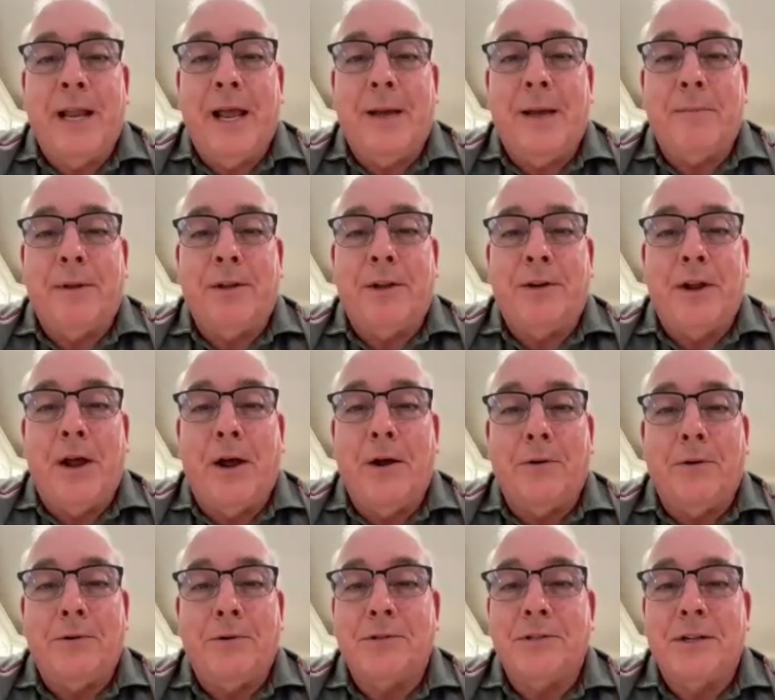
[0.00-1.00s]
them and the
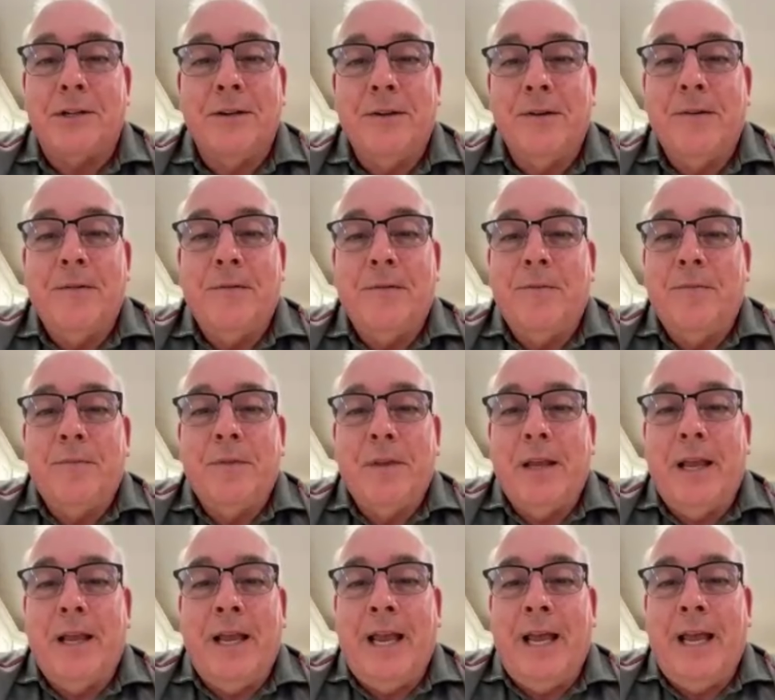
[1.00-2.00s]
does,
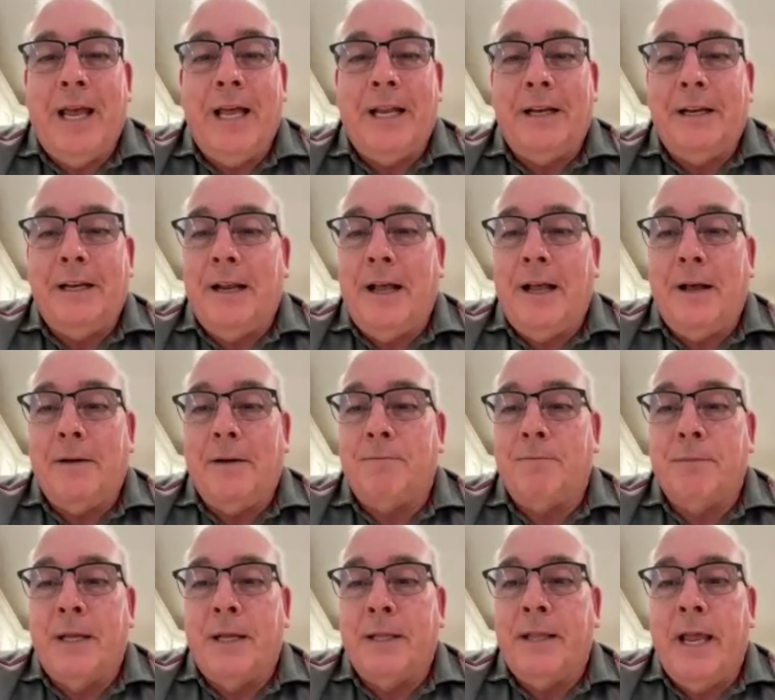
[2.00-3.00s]
and
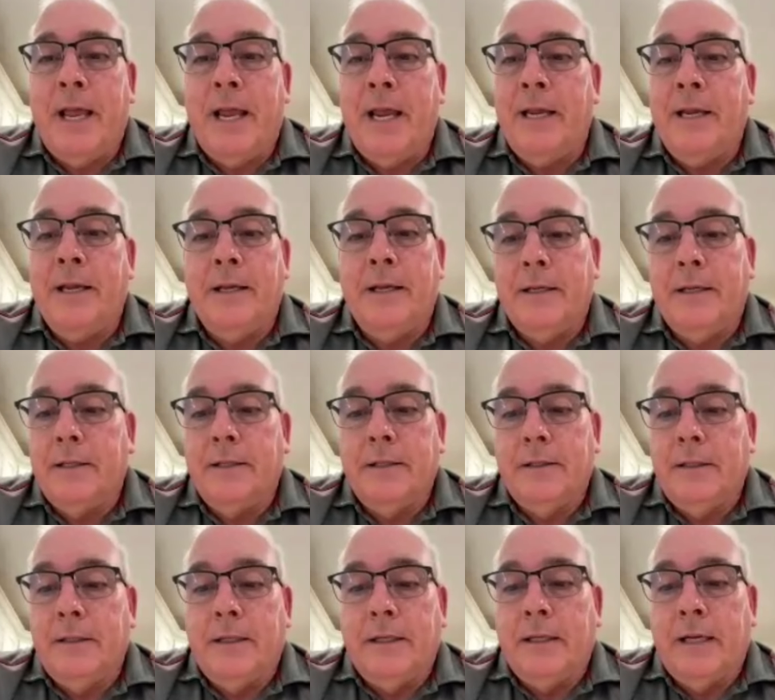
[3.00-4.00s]
but
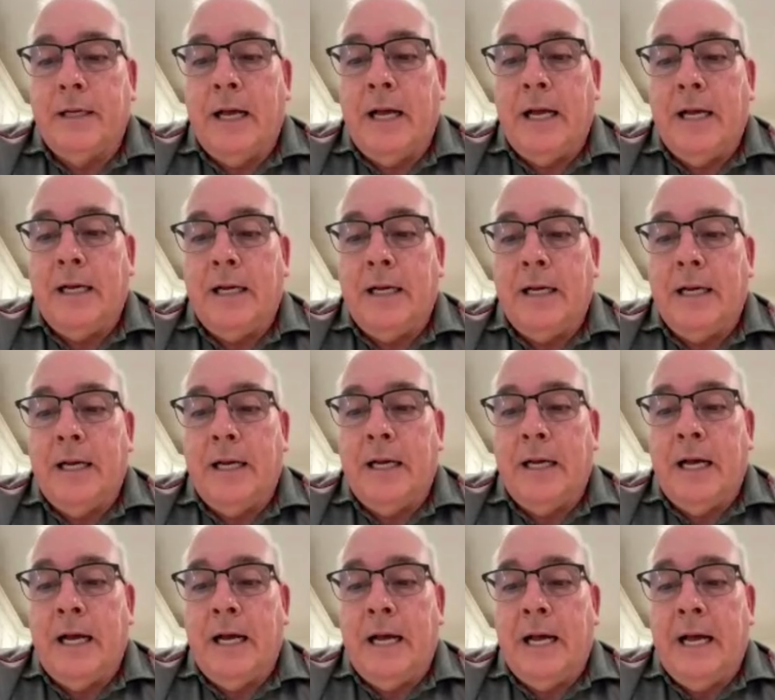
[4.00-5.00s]
uh,
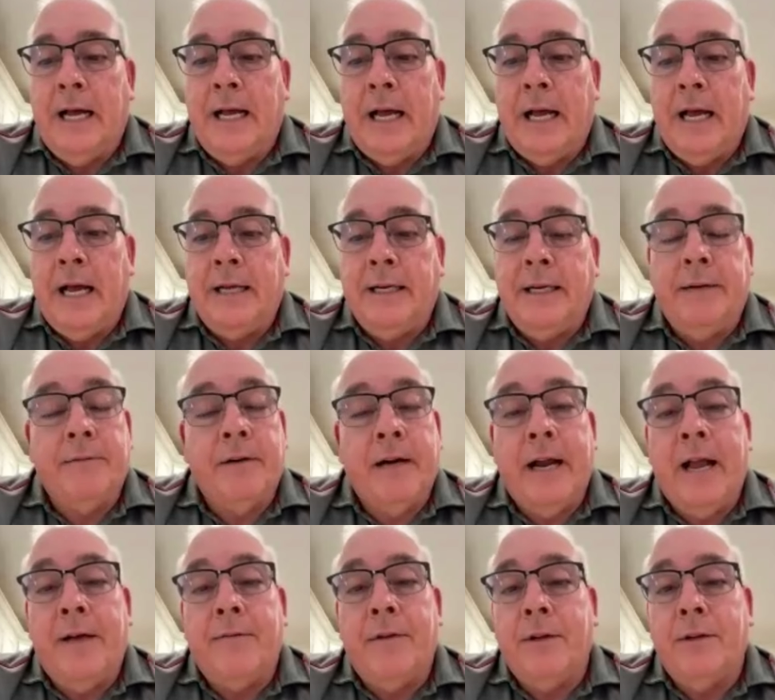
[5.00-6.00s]
I never
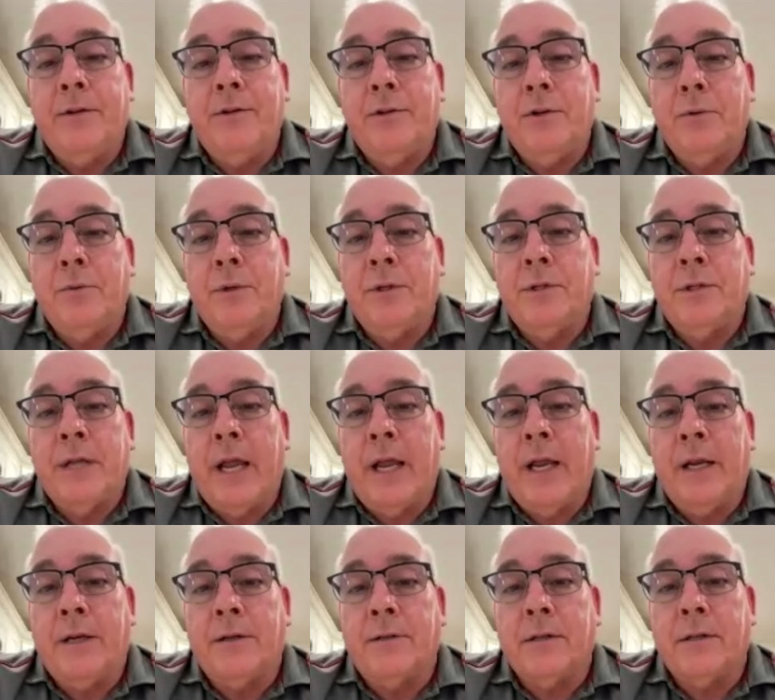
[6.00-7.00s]
have an issue with
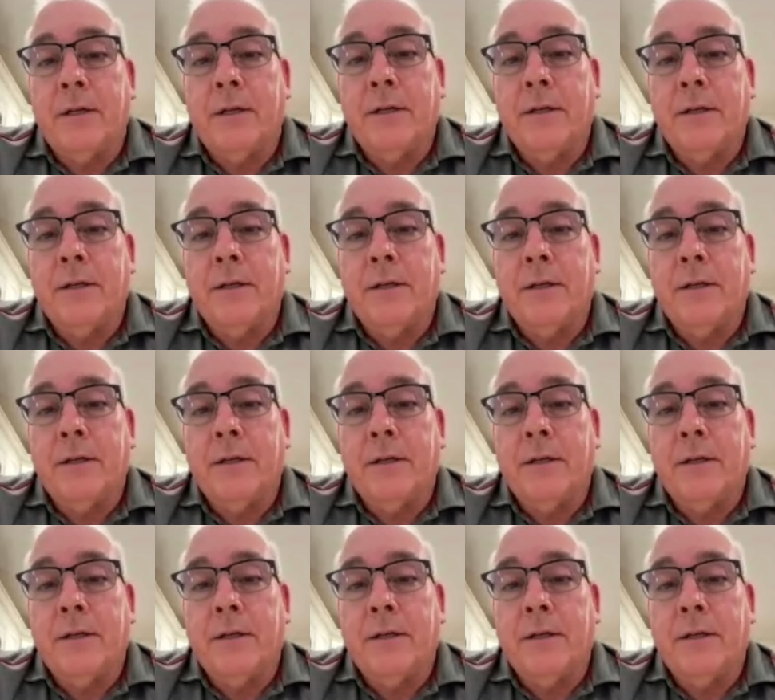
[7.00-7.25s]
stains.